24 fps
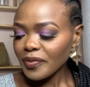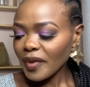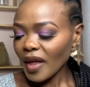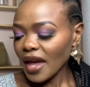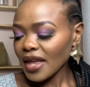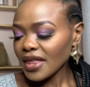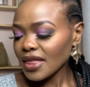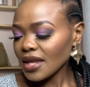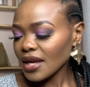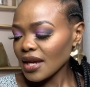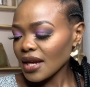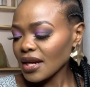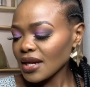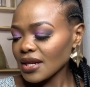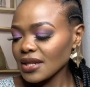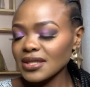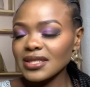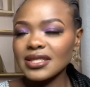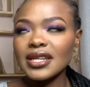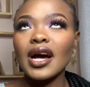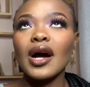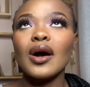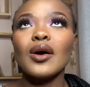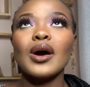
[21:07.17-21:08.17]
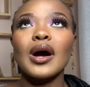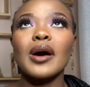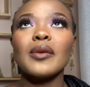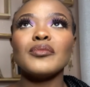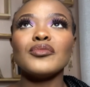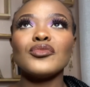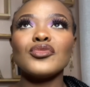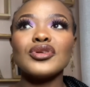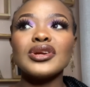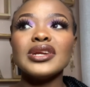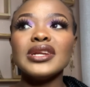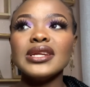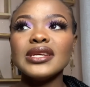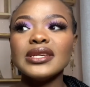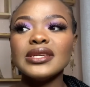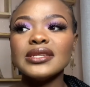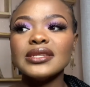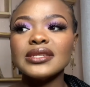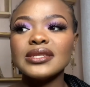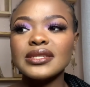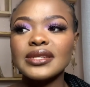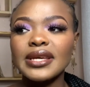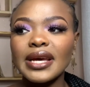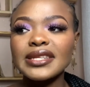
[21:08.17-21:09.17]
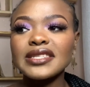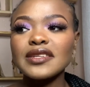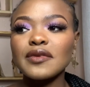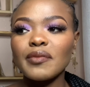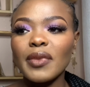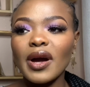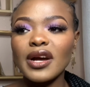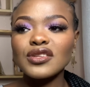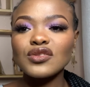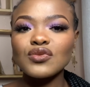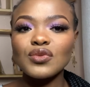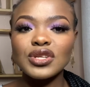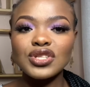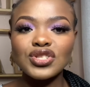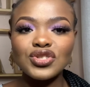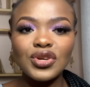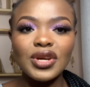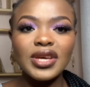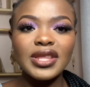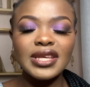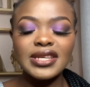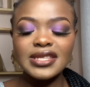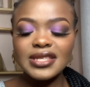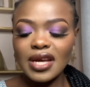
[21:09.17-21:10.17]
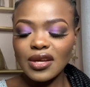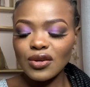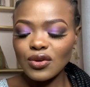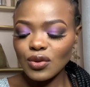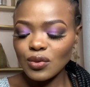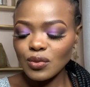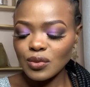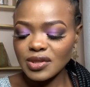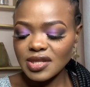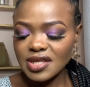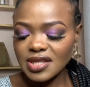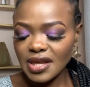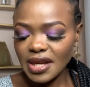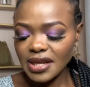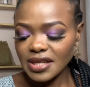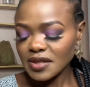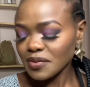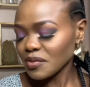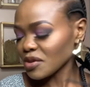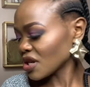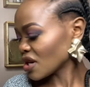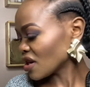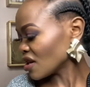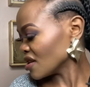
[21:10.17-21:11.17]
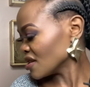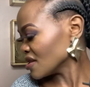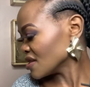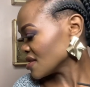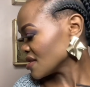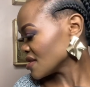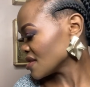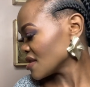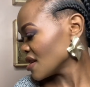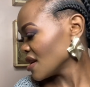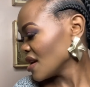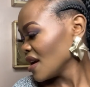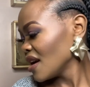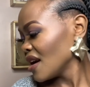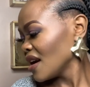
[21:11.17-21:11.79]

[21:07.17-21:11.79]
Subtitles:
I think now I'm really getting back to enjoying the sandalwood scent because